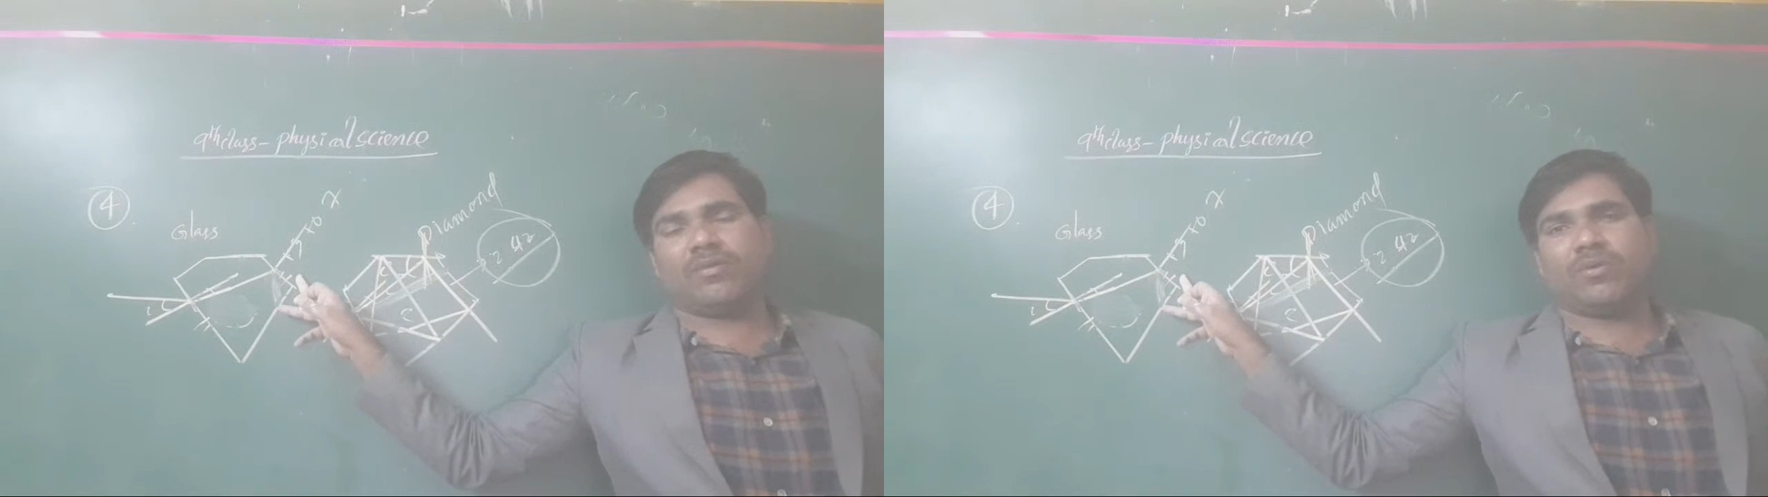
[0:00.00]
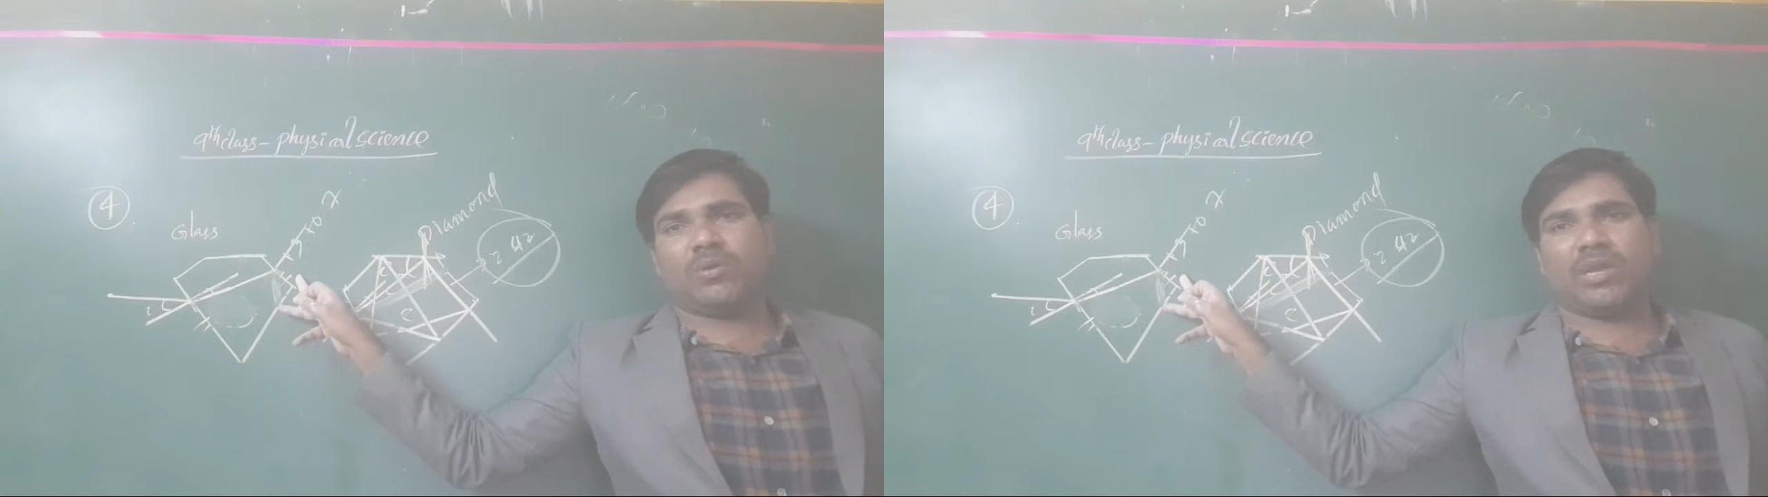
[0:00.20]

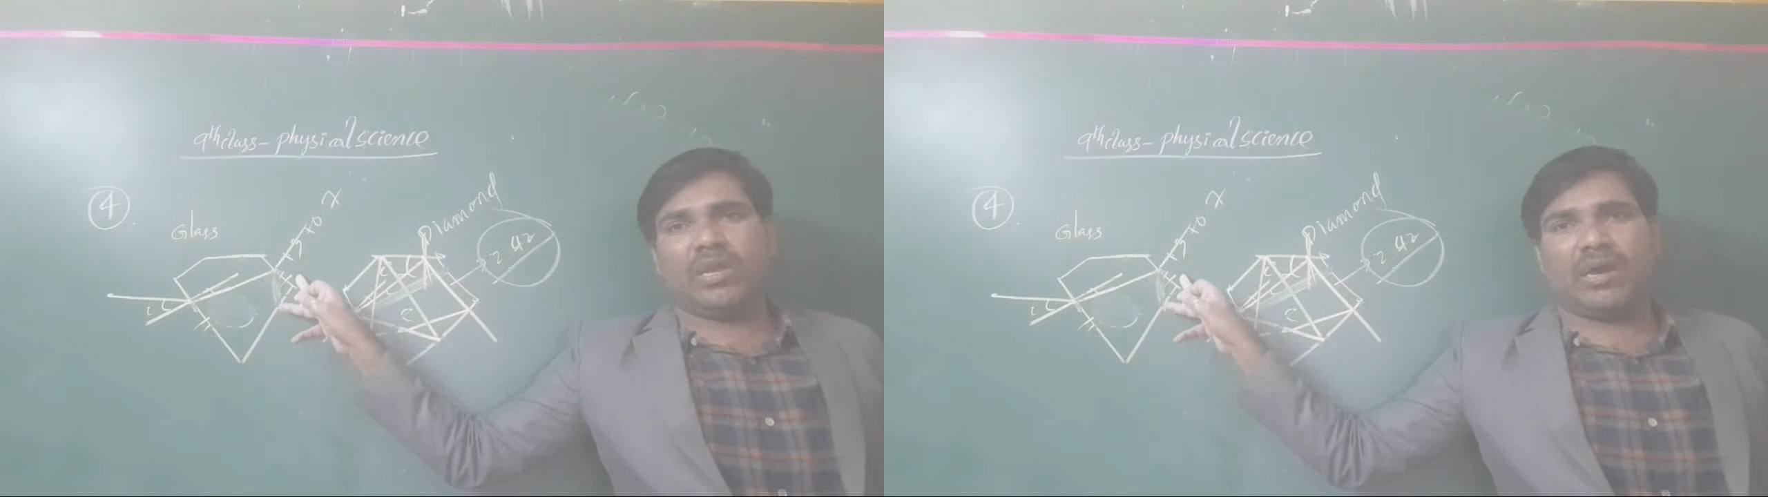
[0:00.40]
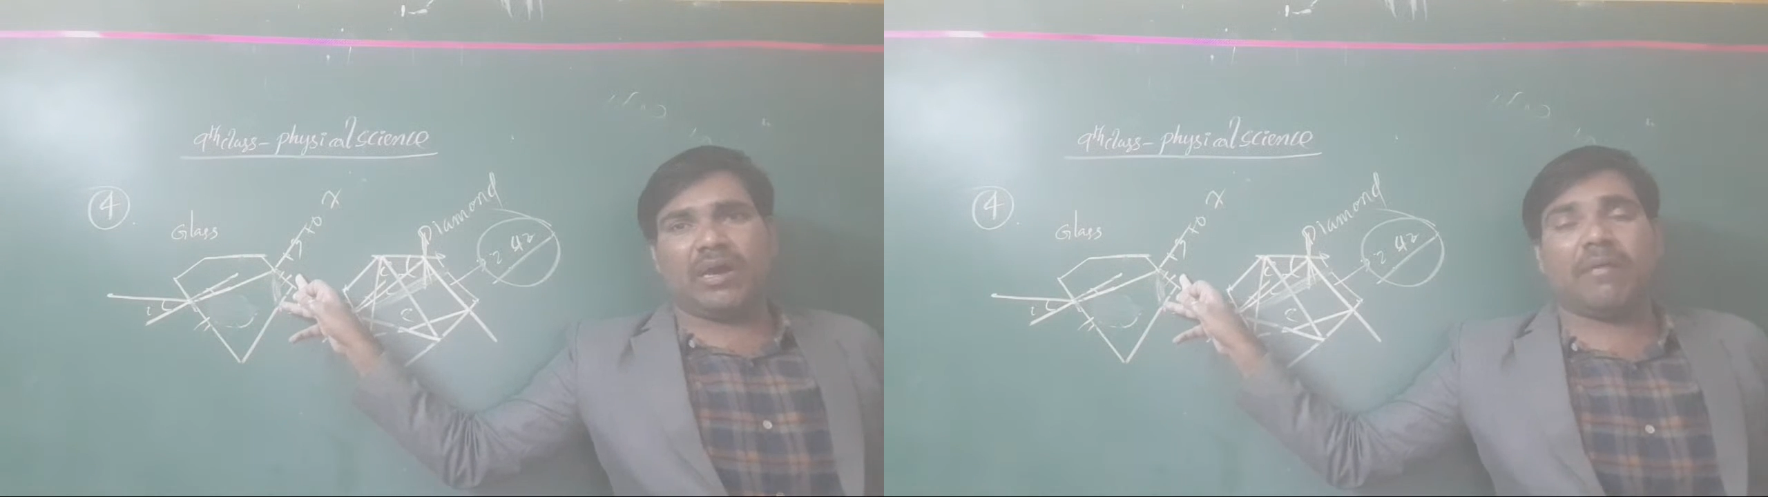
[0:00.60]

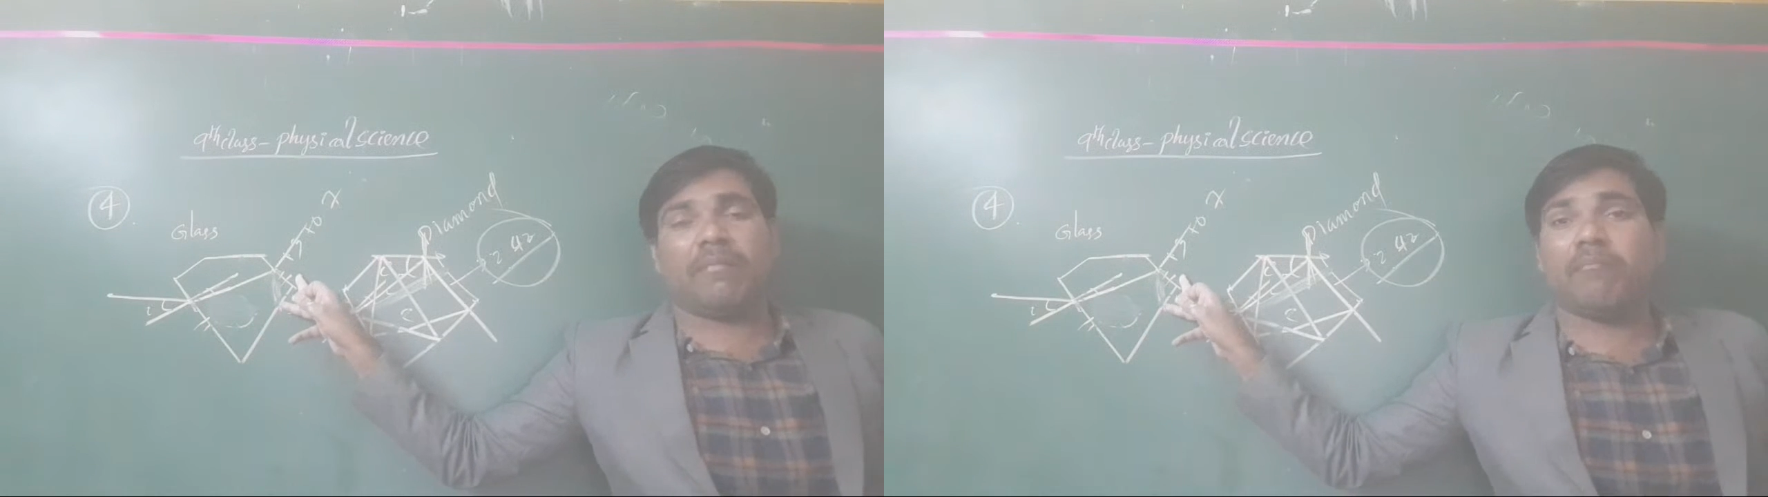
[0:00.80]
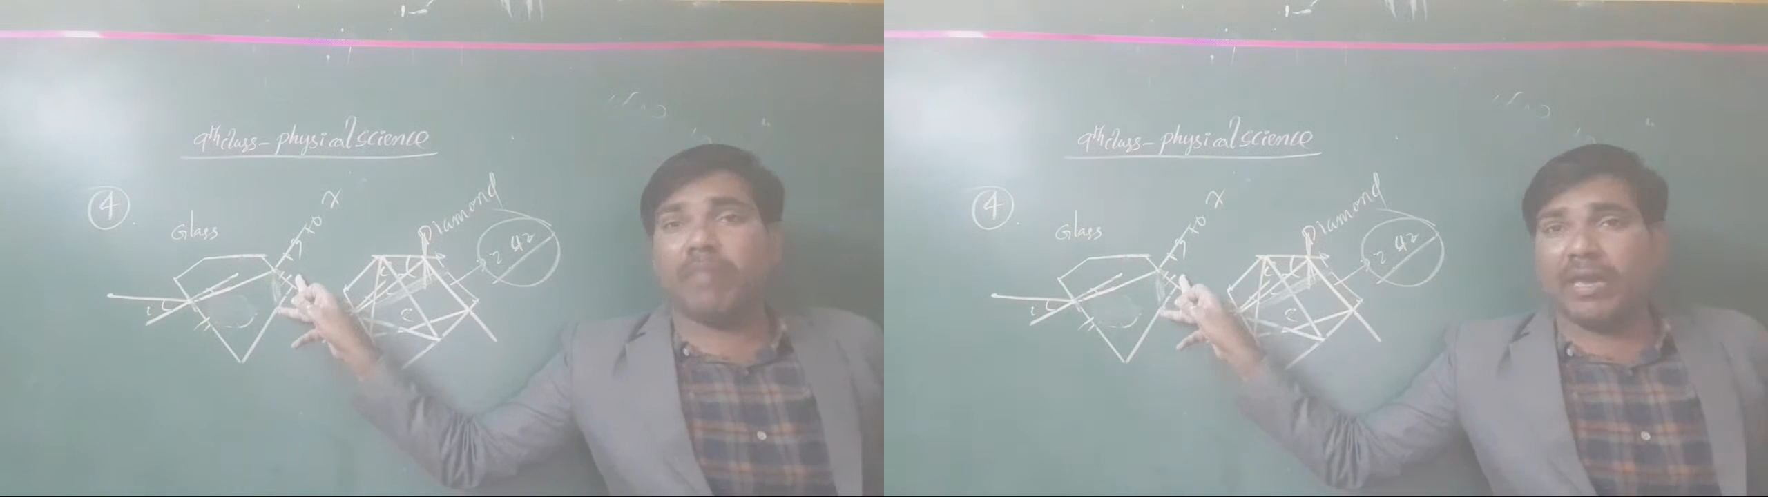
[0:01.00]
Okay,
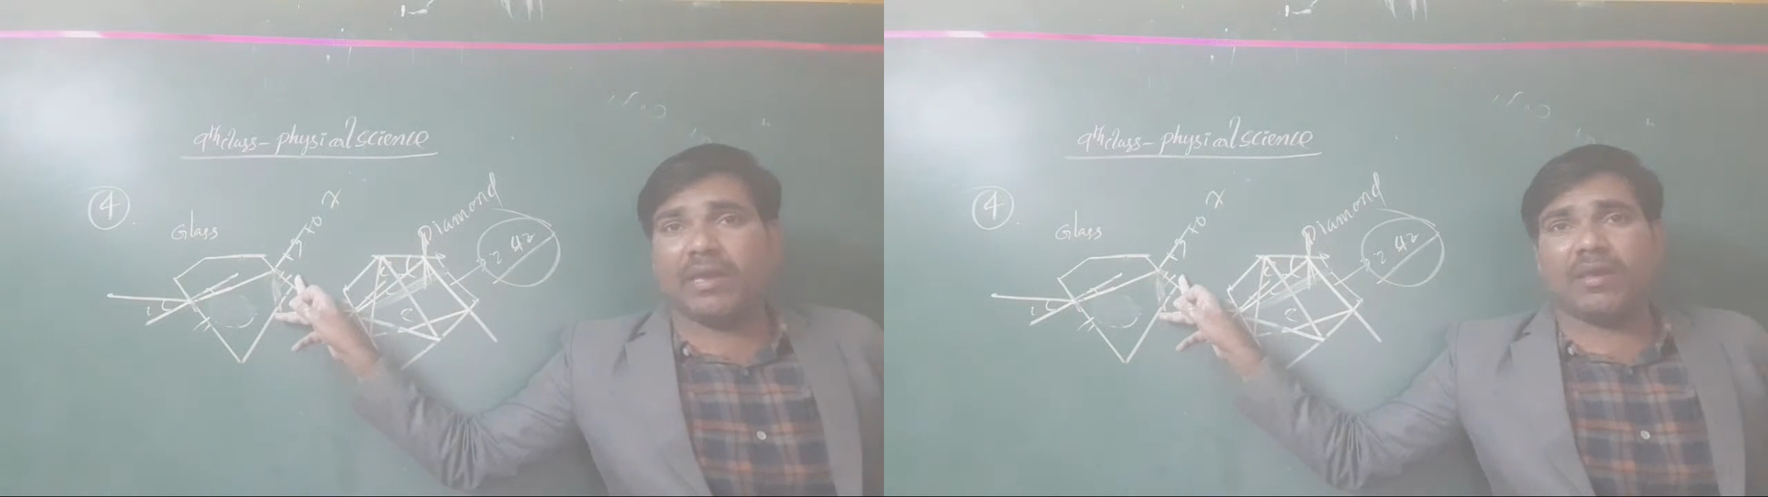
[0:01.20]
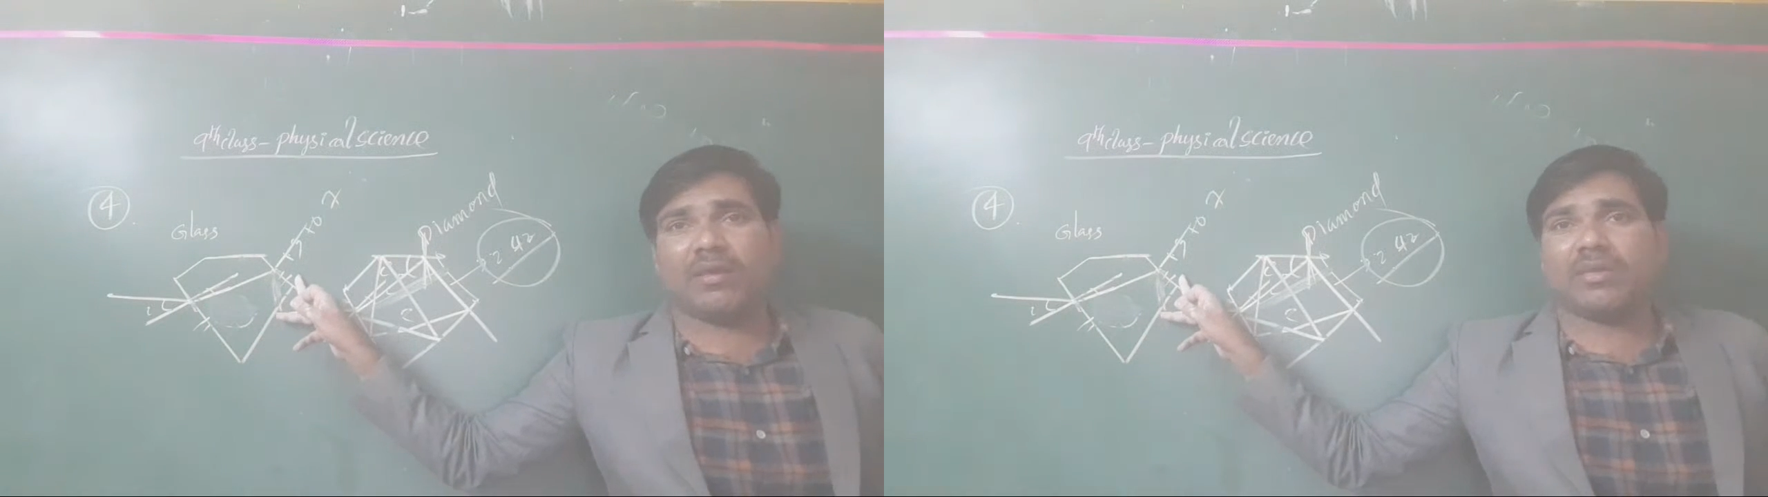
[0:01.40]
now
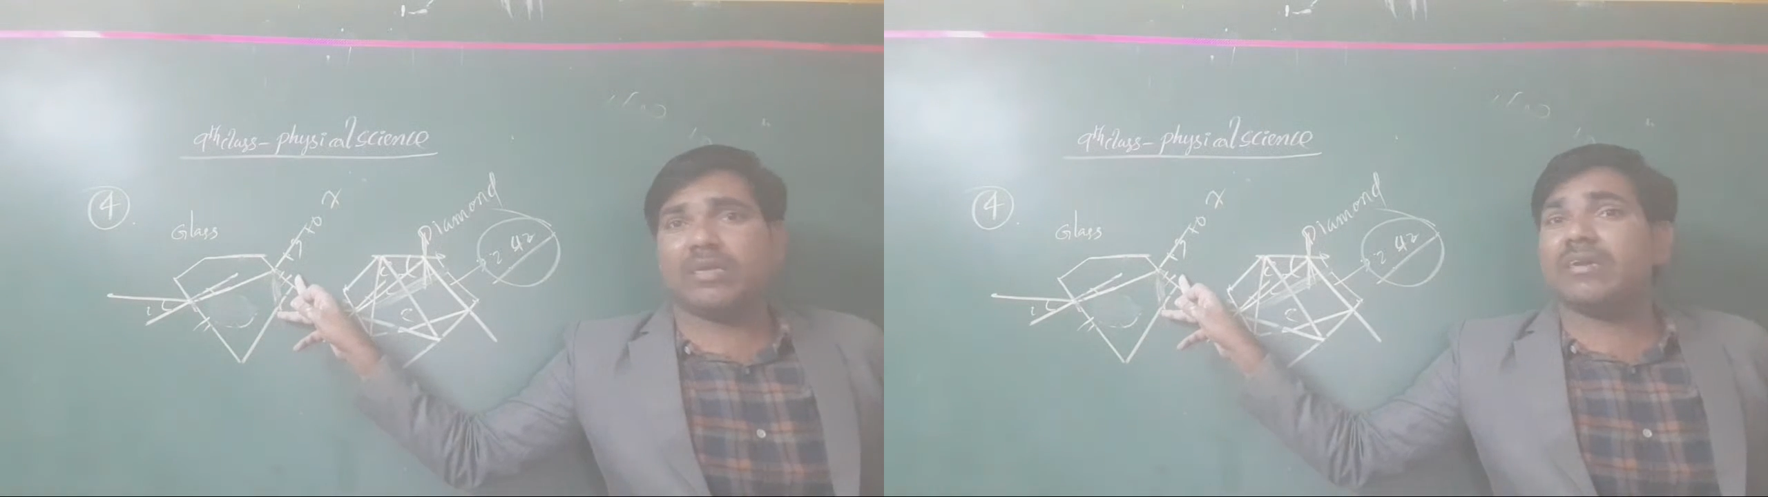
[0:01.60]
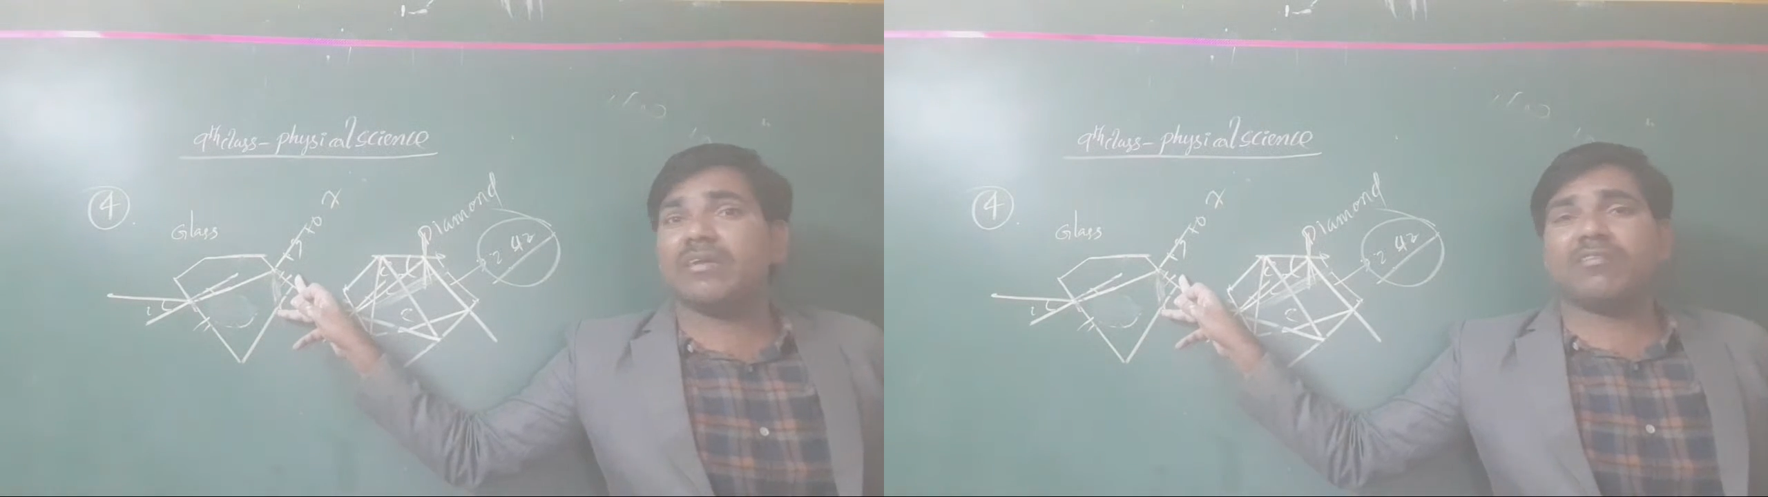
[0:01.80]
it